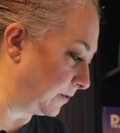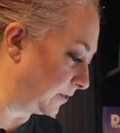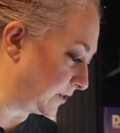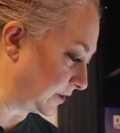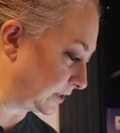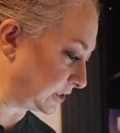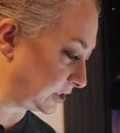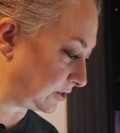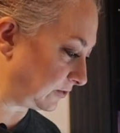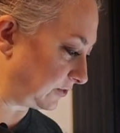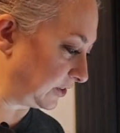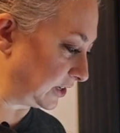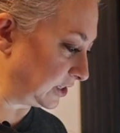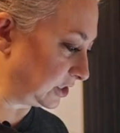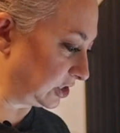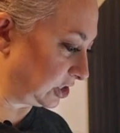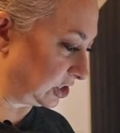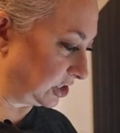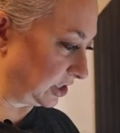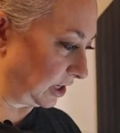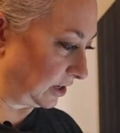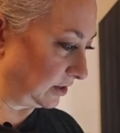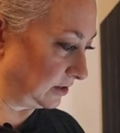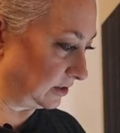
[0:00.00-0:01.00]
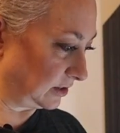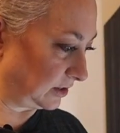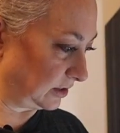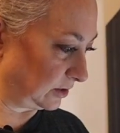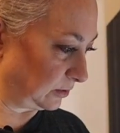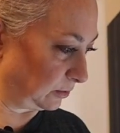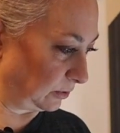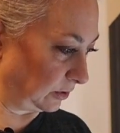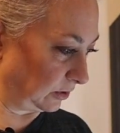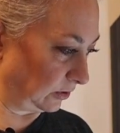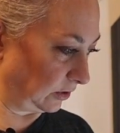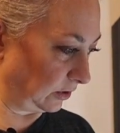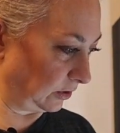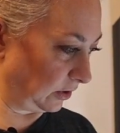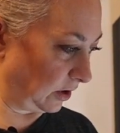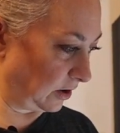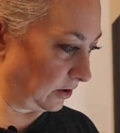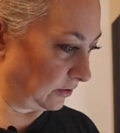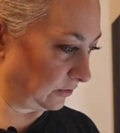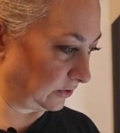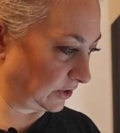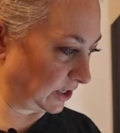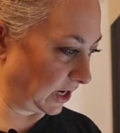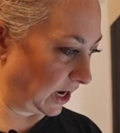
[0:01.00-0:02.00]
This fish tends to really
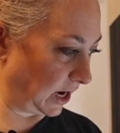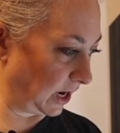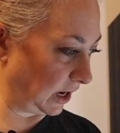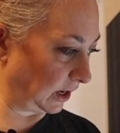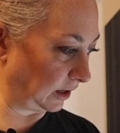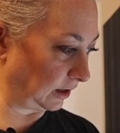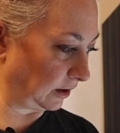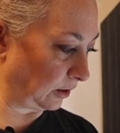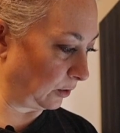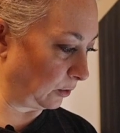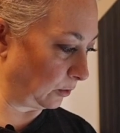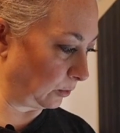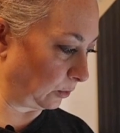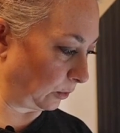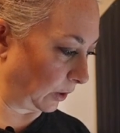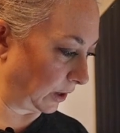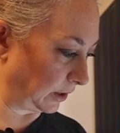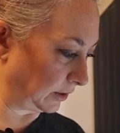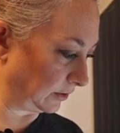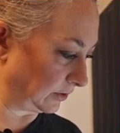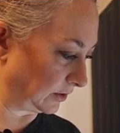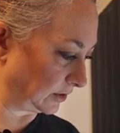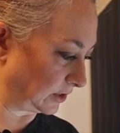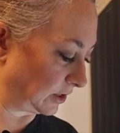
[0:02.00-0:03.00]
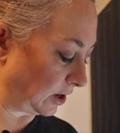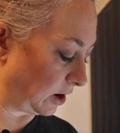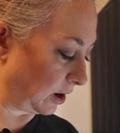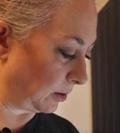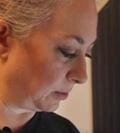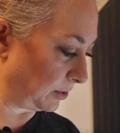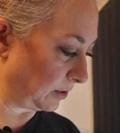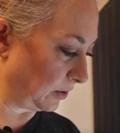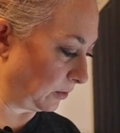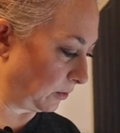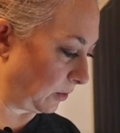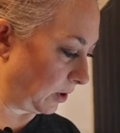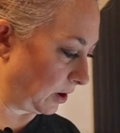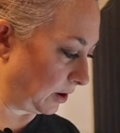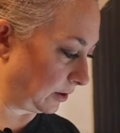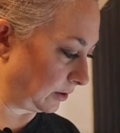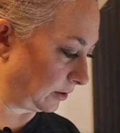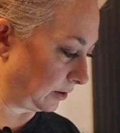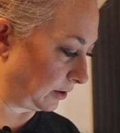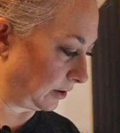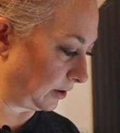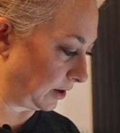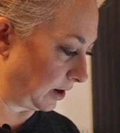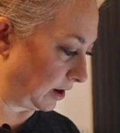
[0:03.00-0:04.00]
love to hang out right at the top of the
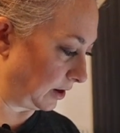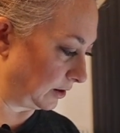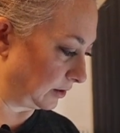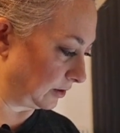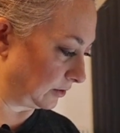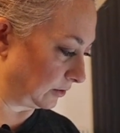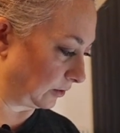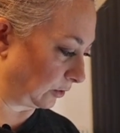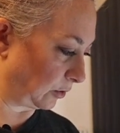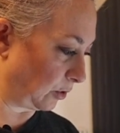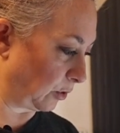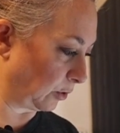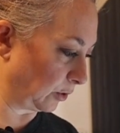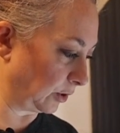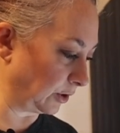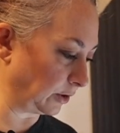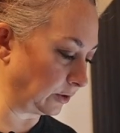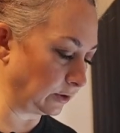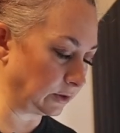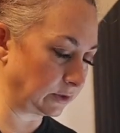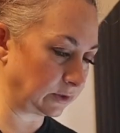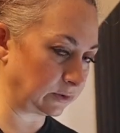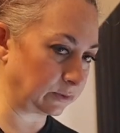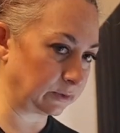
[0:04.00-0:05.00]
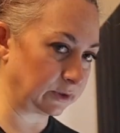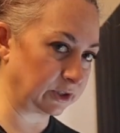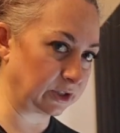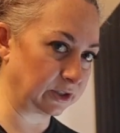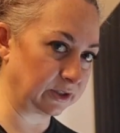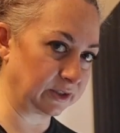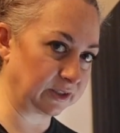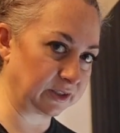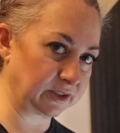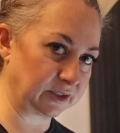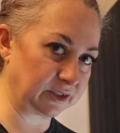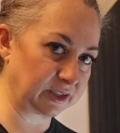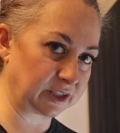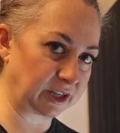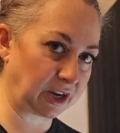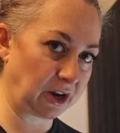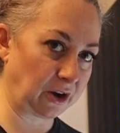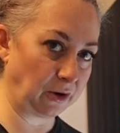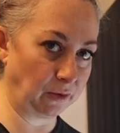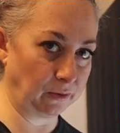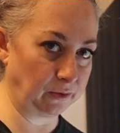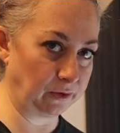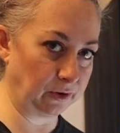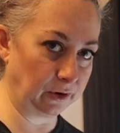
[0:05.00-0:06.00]
water and in the corners, which isn't
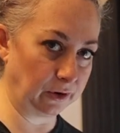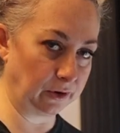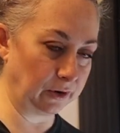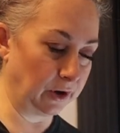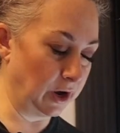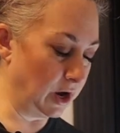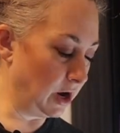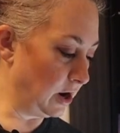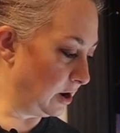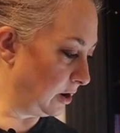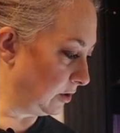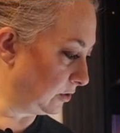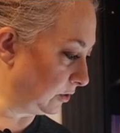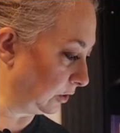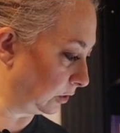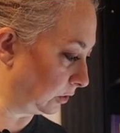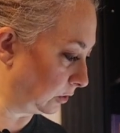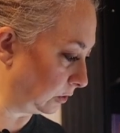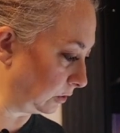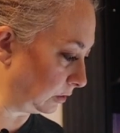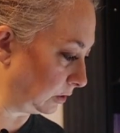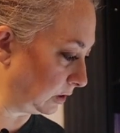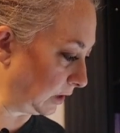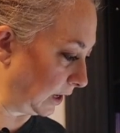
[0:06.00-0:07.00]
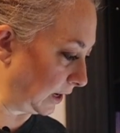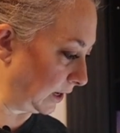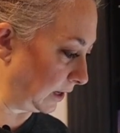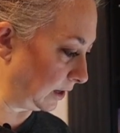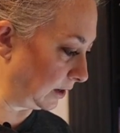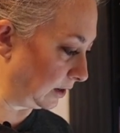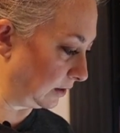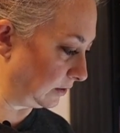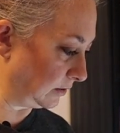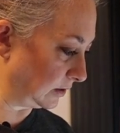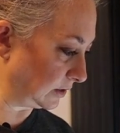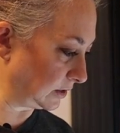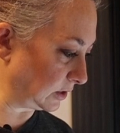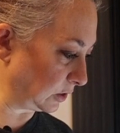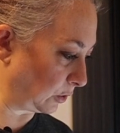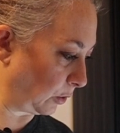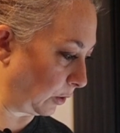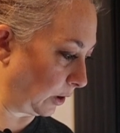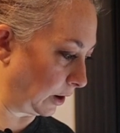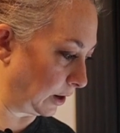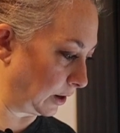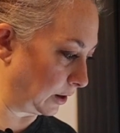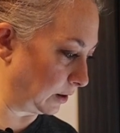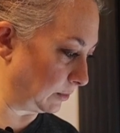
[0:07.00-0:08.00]
helpful. The good light in this
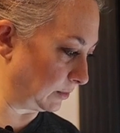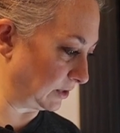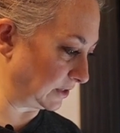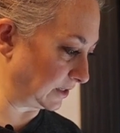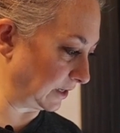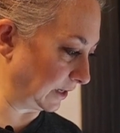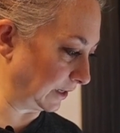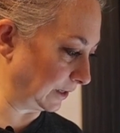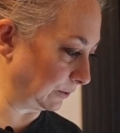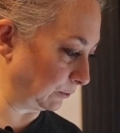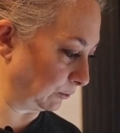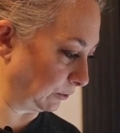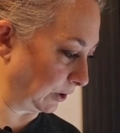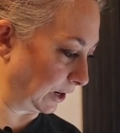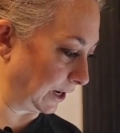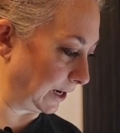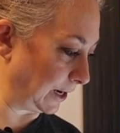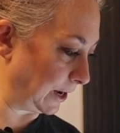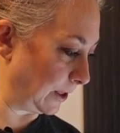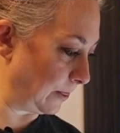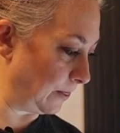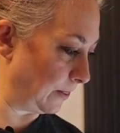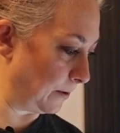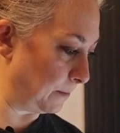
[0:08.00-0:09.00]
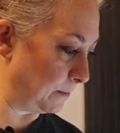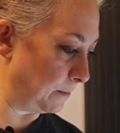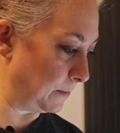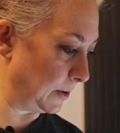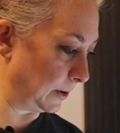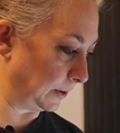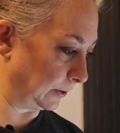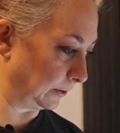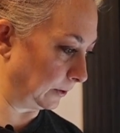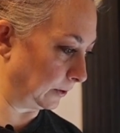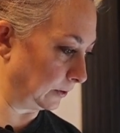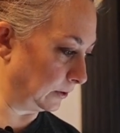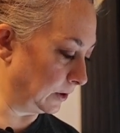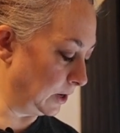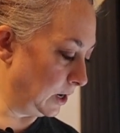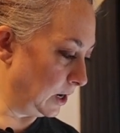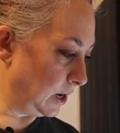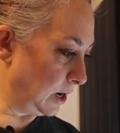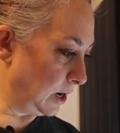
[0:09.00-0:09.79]
aquarium is like right in the middle.